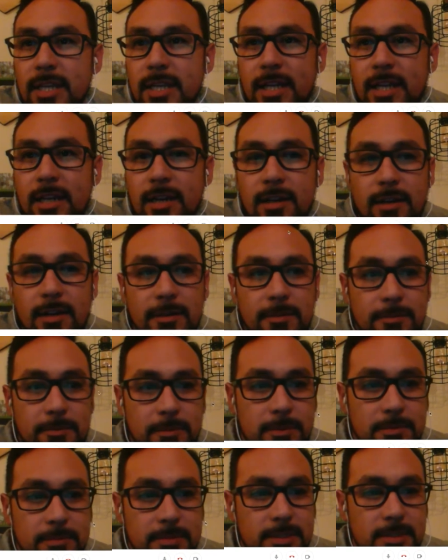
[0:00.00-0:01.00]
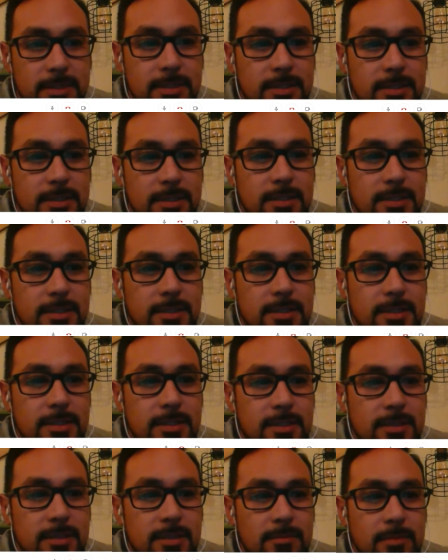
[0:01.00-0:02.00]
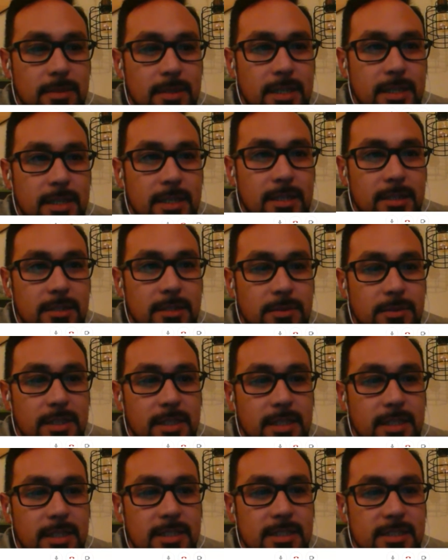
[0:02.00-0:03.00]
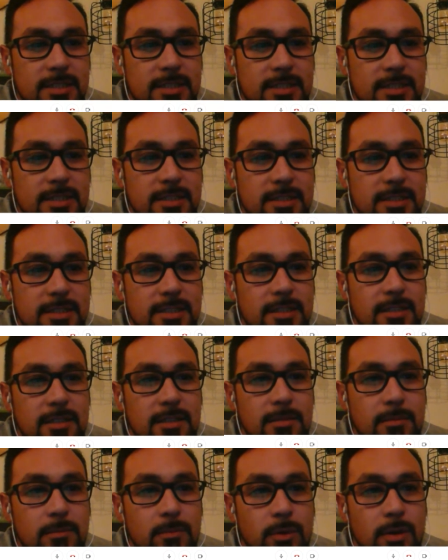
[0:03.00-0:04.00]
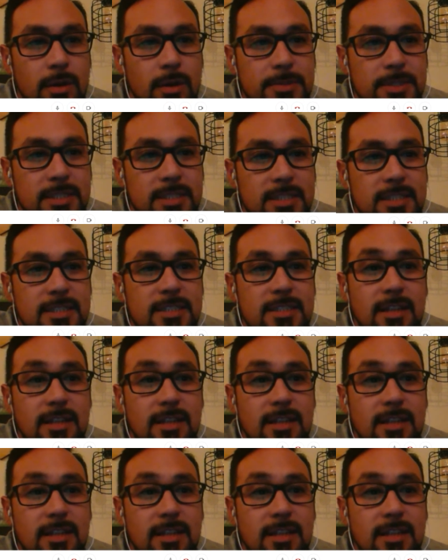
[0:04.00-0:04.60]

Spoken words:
here. Whoops. By doing this, more options, stop